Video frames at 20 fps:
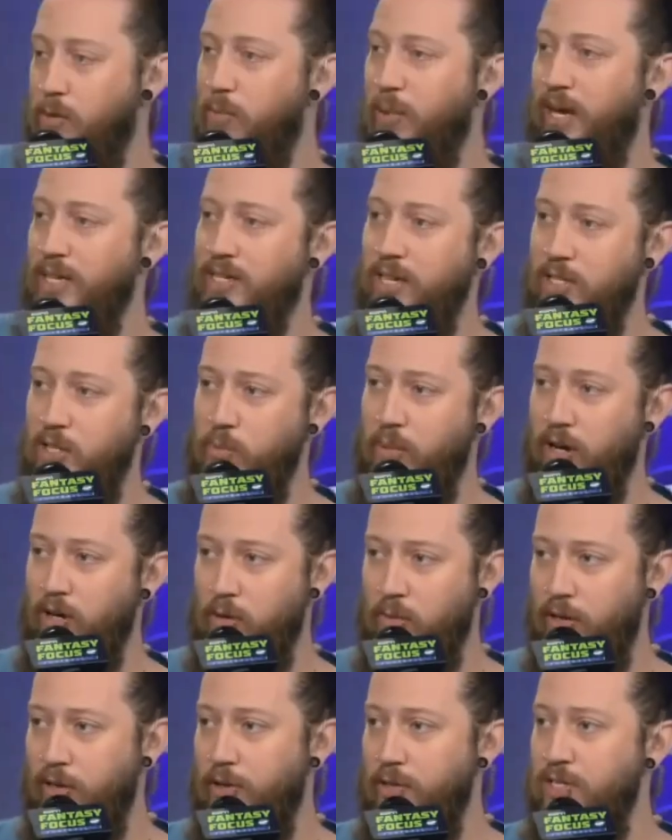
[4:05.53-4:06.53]
catching back
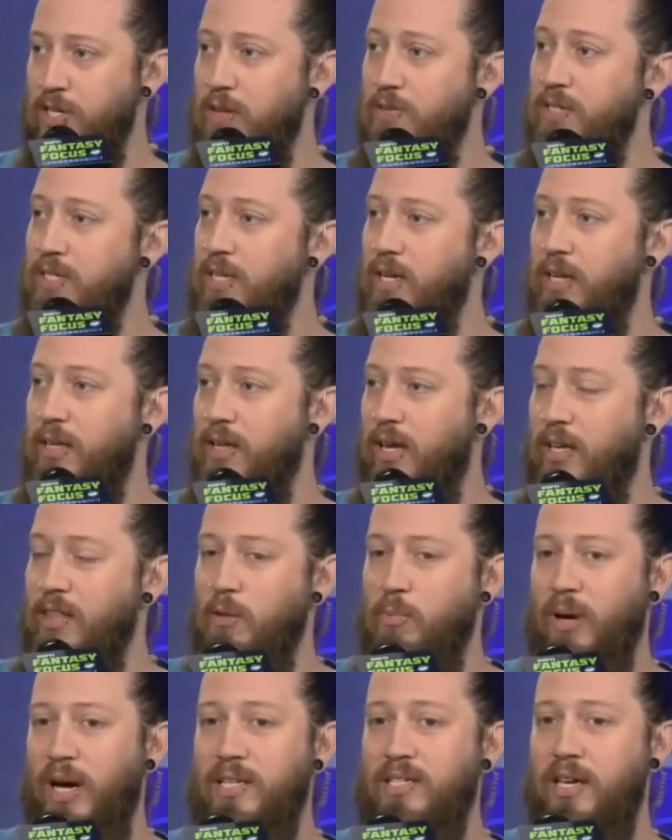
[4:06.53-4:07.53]
Ramondre Stevenson and the
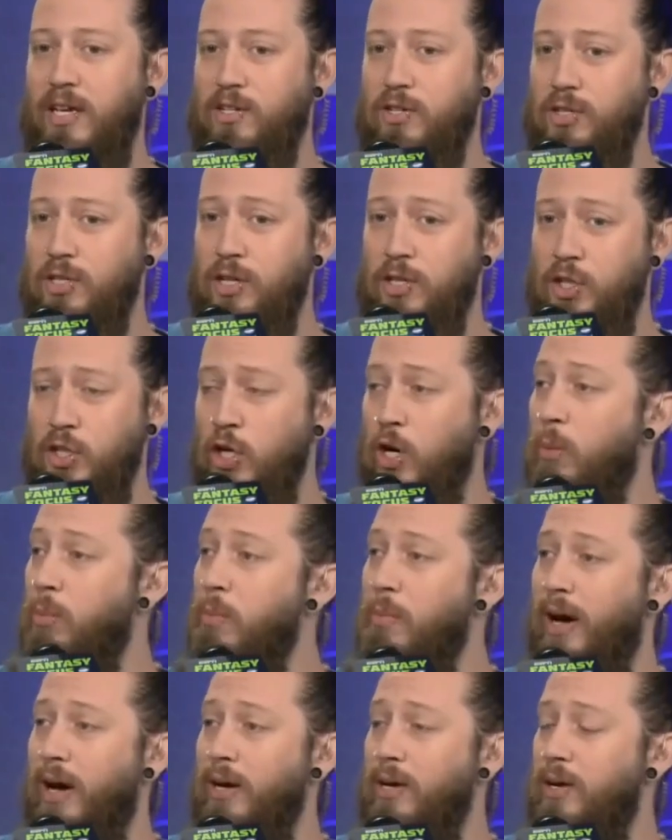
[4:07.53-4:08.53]
pass catchers, because Jacoby
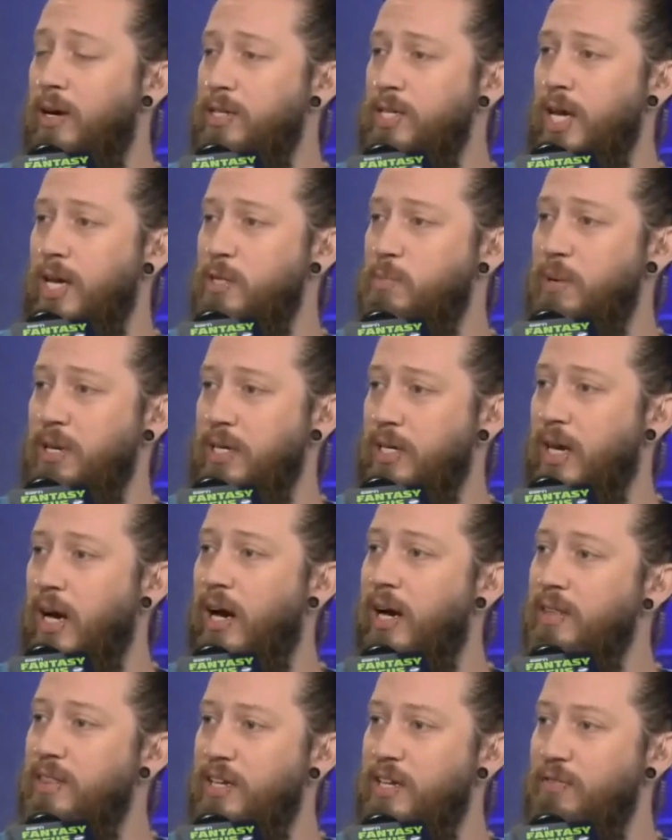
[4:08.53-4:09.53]
Myers has been a guy
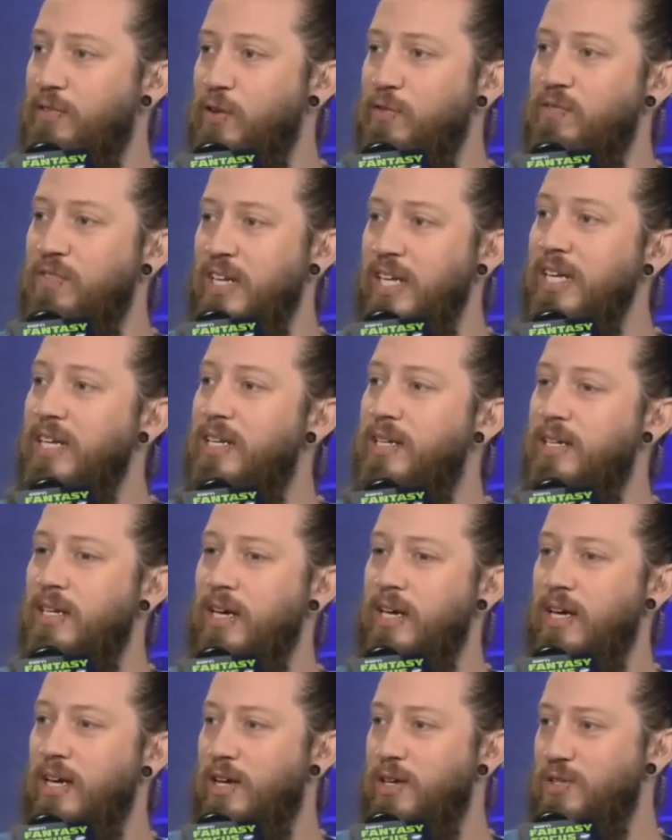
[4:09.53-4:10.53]
that if you've needed
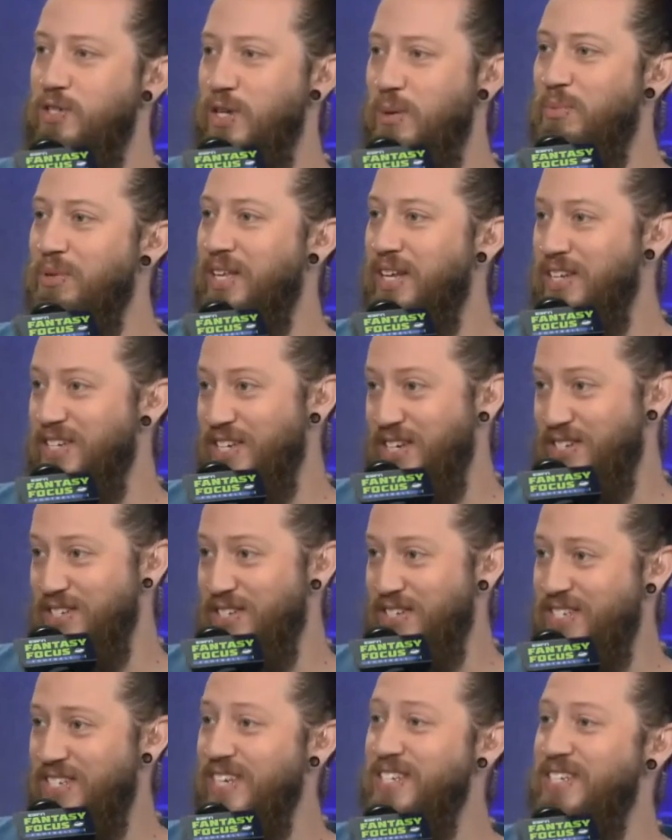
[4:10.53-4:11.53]
someone that is
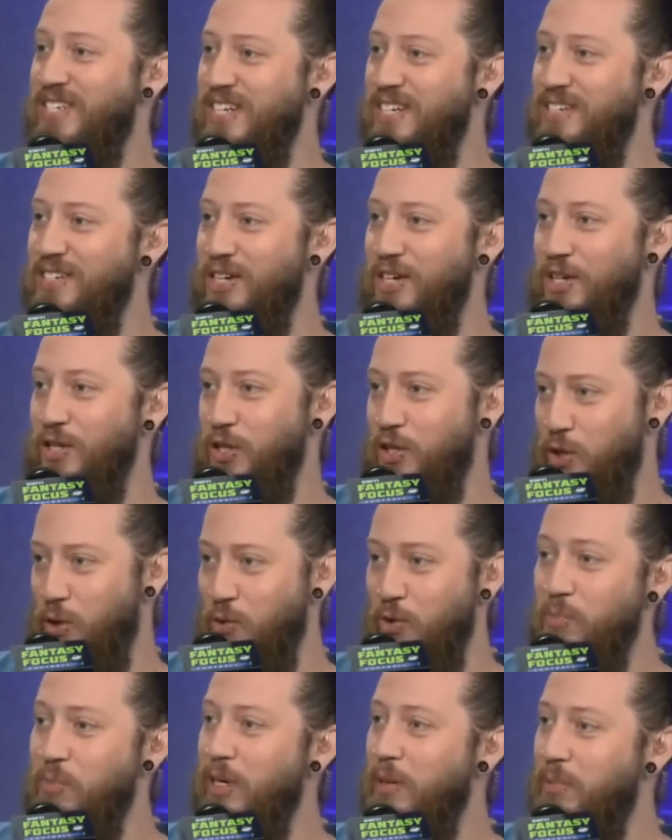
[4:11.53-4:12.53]
consistent, you
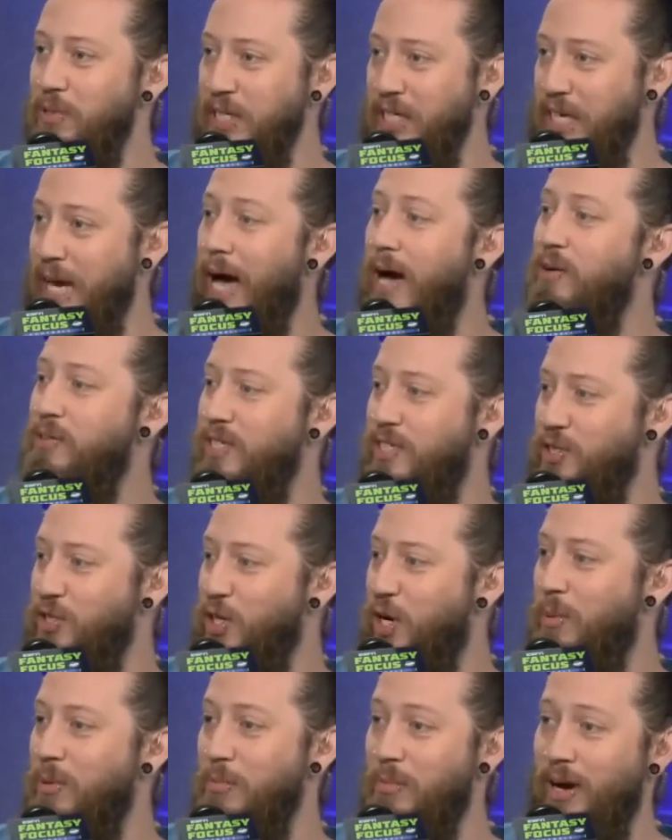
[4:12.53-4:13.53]
would be able to count on
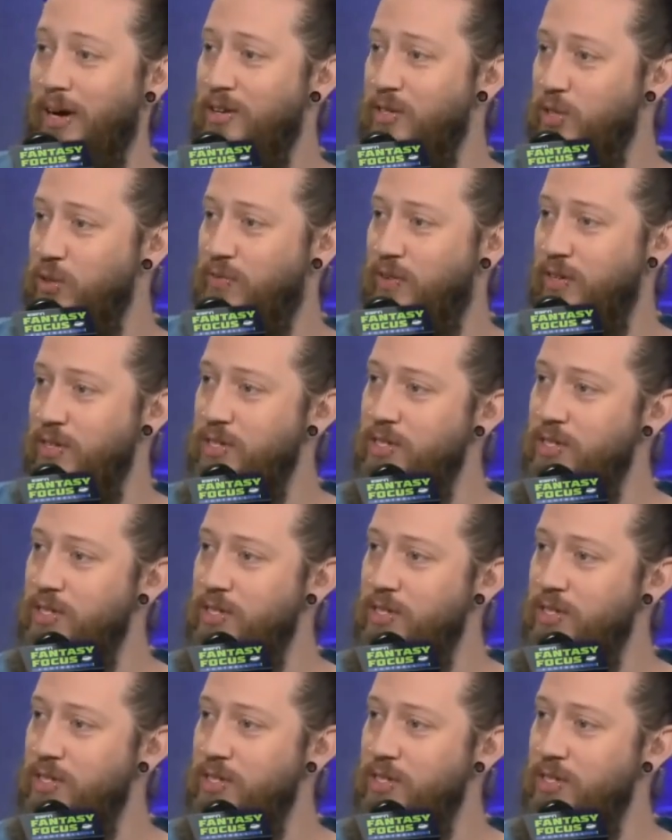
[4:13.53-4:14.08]
Jacoby Myers so far this year.